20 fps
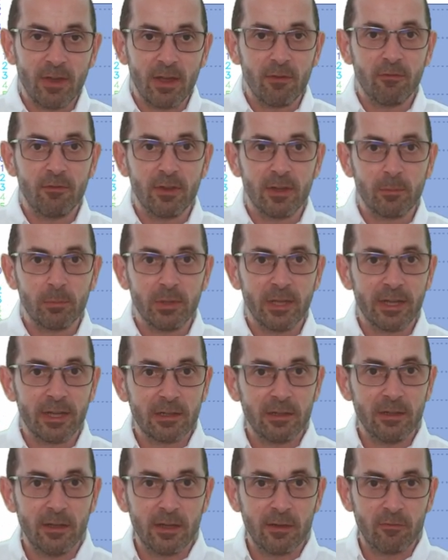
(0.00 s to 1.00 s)
that thick
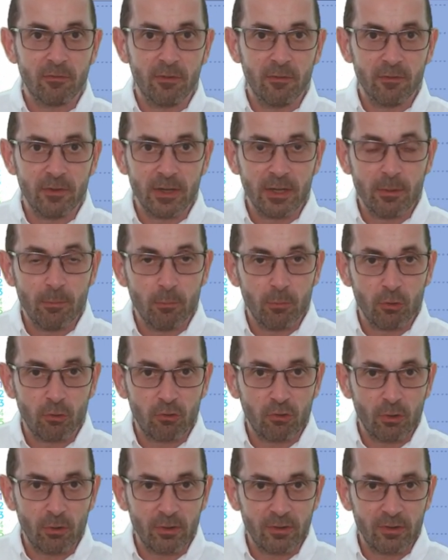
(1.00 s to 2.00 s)
black line for the
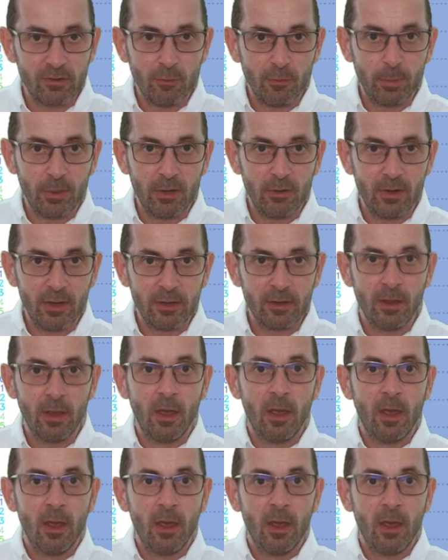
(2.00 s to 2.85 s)
majority of the period.